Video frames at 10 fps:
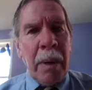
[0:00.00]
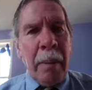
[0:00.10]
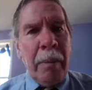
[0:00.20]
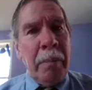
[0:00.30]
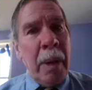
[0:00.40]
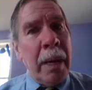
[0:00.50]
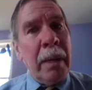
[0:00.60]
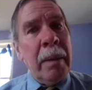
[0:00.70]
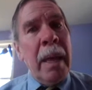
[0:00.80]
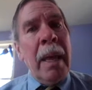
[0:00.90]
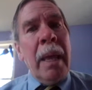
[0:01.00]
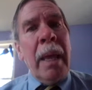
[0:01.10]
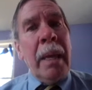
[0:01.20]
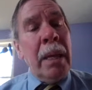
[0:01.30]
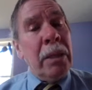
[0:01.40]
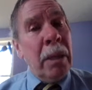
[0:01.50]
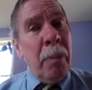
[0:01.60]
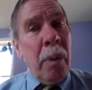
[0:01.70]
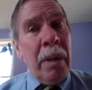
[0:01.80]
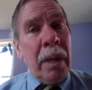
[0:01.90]
of the problem. But it is
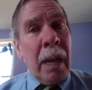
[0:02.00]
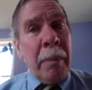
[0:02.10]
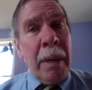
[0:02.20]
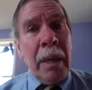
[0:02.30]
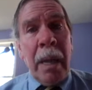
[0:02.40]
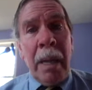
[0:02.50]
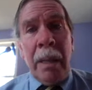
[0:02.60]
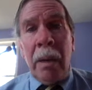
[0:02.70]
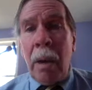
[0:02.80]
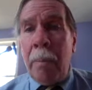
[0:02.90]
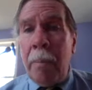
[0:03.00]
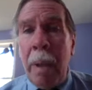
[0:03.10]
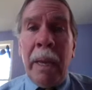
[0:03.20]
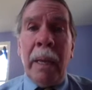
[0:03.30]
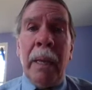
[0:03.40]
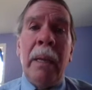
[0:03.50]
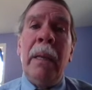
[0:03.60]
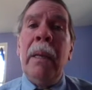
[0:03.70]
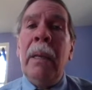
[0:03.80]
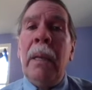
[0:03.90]
an important document, and there are
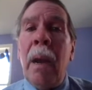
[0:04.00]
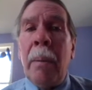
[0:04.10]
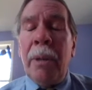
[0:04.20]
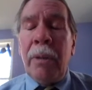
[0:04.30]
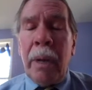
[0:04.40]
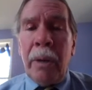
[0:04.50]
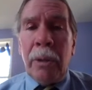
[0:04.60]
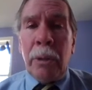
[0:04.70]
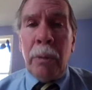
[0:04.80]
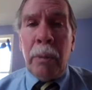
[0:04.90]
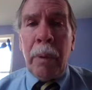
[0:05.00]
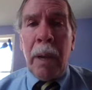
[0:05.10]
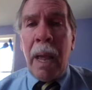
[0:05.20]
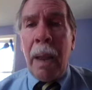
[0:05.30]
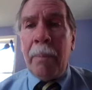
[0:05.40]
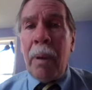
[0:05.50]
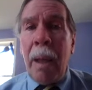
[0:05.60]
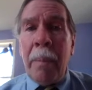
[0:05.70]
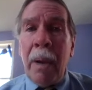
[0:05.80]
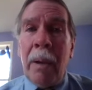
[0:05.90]
many arbitrators who will rely
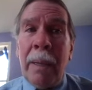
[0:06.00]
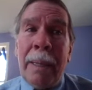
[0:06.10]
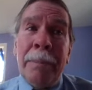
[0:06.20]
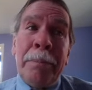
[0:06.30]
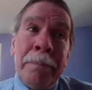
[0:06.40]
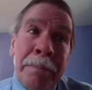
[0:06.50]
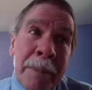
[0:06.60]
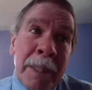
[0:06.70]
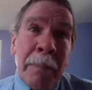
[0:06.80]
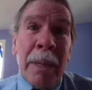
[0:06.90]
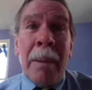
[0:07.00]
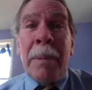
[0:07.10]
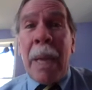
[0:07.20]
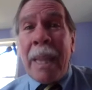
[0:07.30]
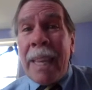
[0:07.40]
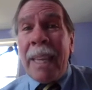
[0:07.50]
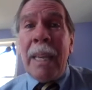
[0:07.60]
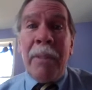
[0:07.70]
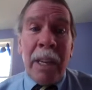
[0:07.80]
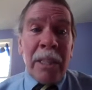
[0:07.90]
primarily, sometimes I
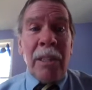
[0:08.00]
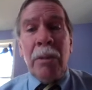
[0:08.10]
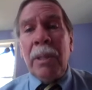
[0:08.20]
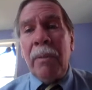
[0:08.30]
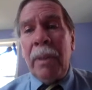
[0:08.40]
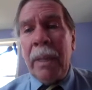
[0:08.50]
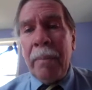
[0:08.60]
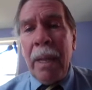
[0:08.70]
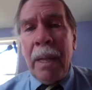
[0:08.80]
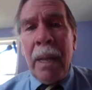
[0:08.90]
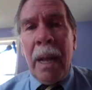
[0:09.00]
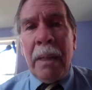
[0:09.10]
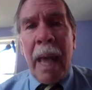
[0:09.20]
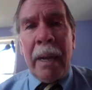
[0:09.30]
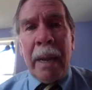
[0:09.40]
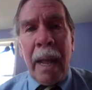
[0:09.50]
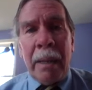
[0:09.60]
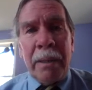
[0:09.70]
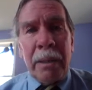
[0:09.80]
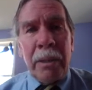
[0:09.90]
think even exclusively, on that
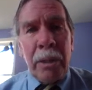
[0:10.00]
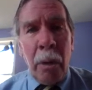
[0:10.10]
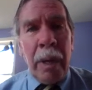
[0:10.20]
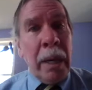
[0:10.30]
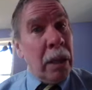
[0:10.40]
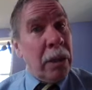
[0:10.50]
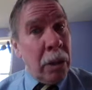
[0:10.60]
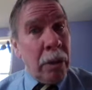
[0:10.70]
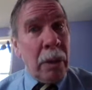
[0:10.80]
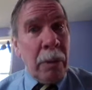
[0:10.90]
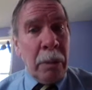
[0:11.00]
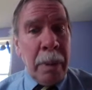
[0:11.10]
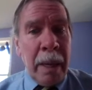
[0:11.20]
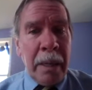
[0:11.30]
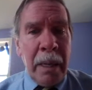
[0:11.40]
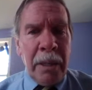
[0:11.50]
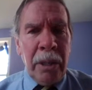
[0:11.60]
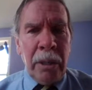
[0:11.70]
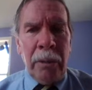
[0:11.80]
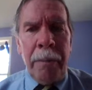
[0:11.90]
analysis. So it is certainly worth paying
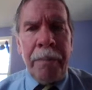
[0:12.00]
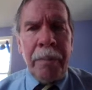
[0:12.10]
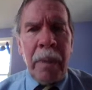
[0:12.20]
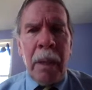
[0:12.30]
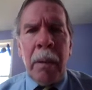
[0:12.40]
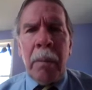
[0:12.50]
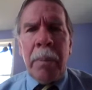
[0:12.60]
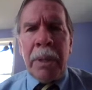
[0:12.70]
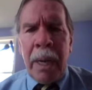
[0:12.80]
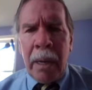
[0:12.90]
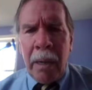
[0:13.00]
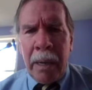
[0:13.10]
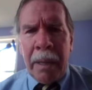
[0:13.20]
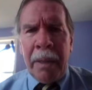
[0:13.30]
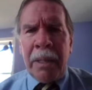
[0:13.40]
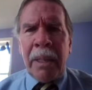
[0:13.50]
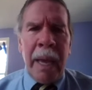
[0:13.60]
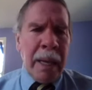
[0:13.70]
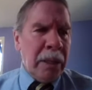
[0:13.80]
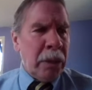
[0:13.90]
attention to, particularly in this
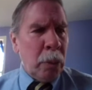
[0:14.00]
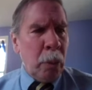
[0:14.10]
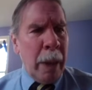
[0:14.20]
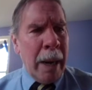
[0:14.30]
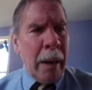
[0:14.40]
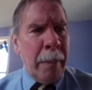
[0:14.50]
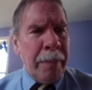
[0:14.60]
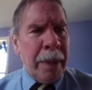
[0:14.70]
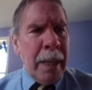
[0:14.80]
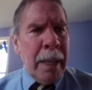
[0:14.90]
case where